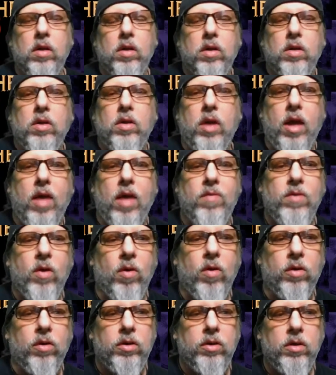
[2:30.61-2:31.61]
You have
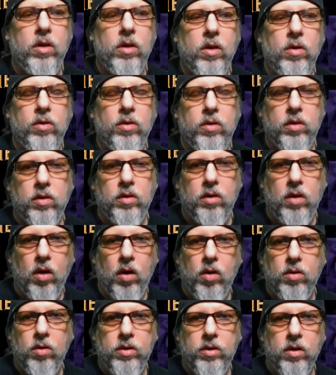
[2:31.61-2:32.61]
no excuse.
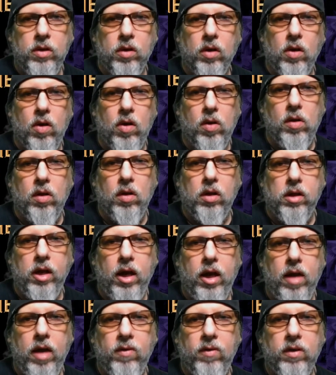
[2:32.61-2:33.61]
Go to your local
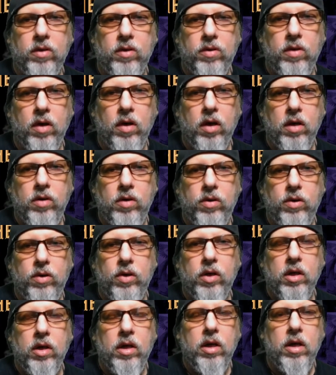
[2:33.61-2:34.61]
Catholic
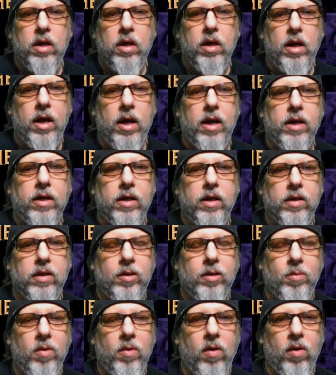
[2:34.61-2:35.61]
church and get
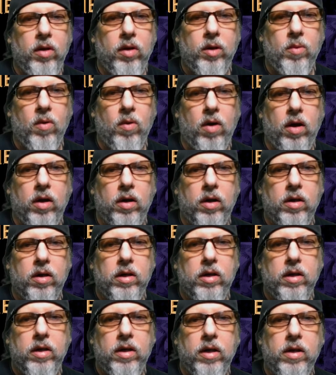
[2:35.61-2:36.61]
some holy water.
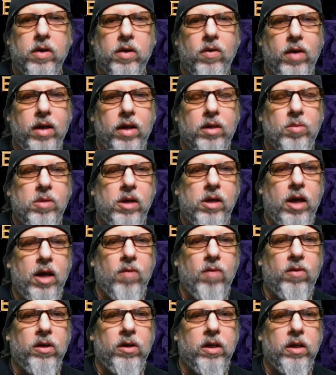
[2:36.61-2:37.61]
Now, you don't have to be
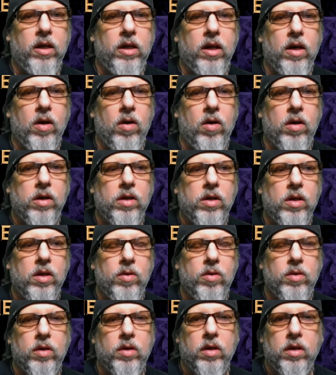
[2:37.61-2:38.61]
Catholic to get it or to
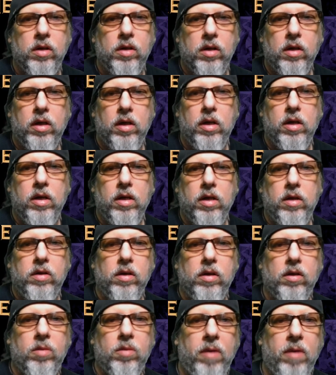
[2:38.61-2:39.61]
use it.
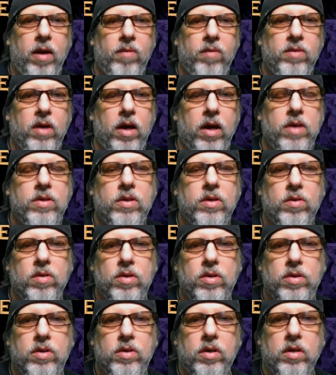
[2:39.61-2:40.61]
Just a baptized
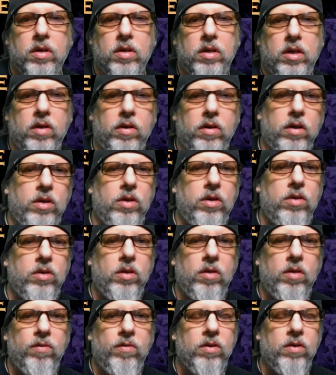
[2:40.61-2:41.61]
Christian. You can use
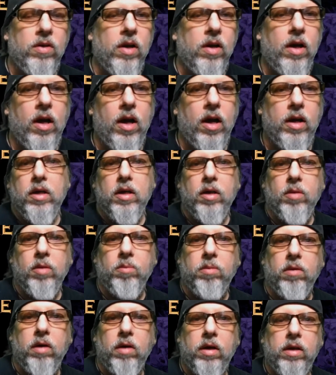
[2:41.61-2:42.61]
it if you're not,
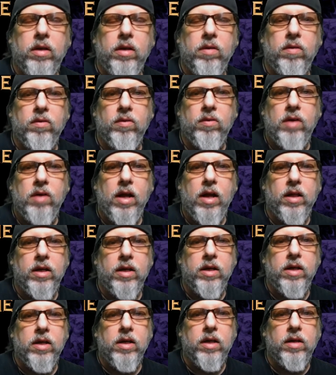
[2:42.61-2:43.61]
but the
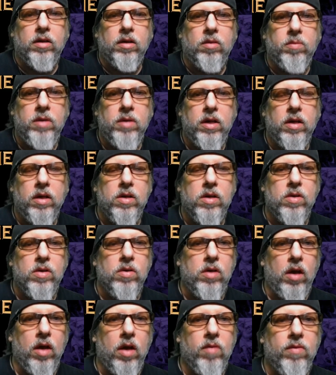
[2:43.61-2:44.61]
reality is being in the new
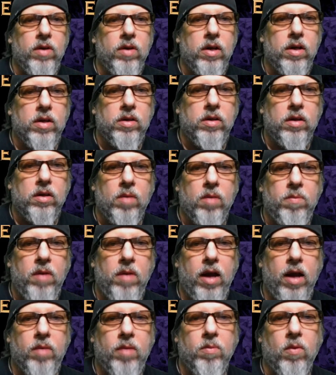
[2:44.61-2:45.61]
covenant is going to
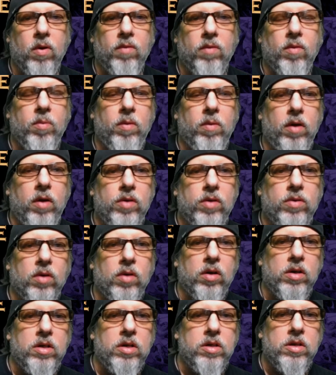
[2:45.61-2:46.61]
pack more of a punch
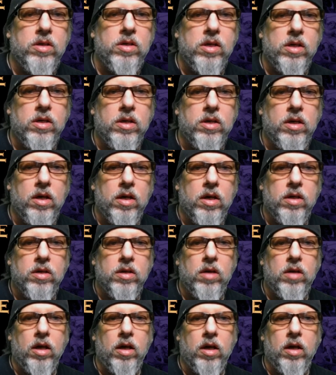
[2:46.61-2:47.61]
on these things
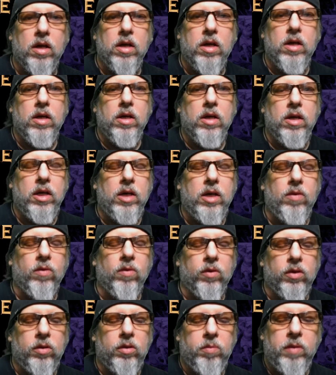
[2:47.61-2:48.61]
against
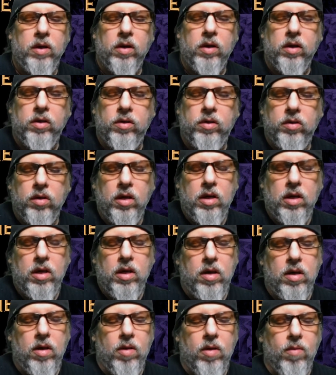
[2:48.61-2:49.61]
evil spirits.
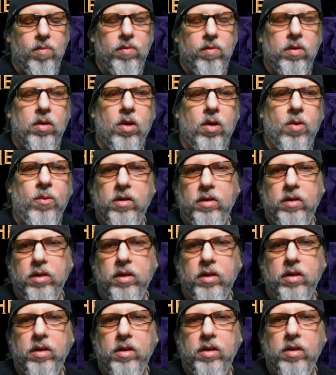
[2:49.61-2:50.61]
So what you
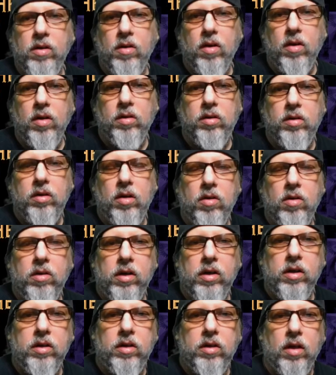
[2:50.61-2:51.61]
can do also
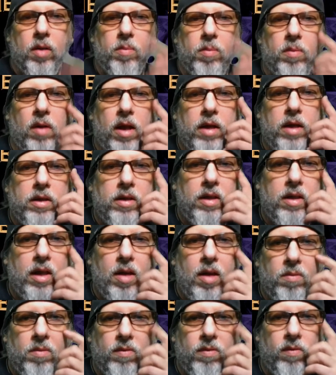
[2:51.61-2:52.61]
is bless
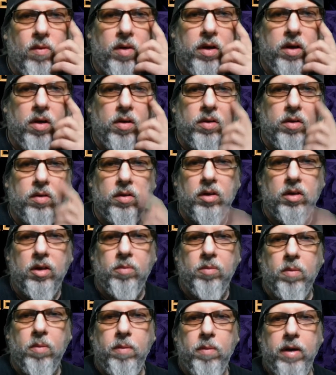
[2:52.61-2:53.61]
them before they go to
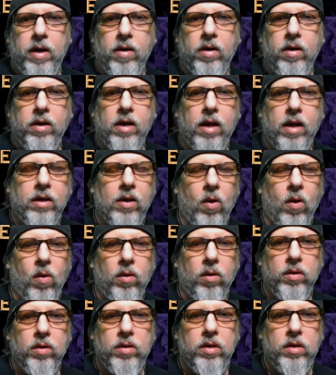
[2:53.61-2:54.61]
sleep. The parent, not the
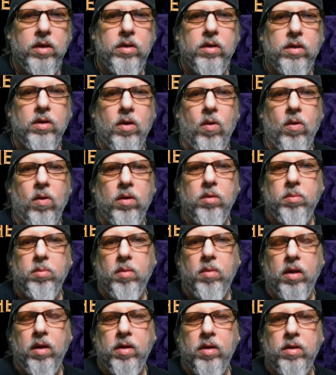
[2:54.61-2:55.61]
older sister or older
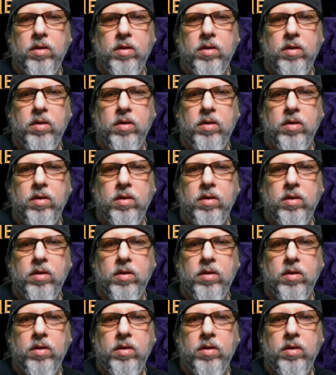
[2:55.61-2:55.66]
brother.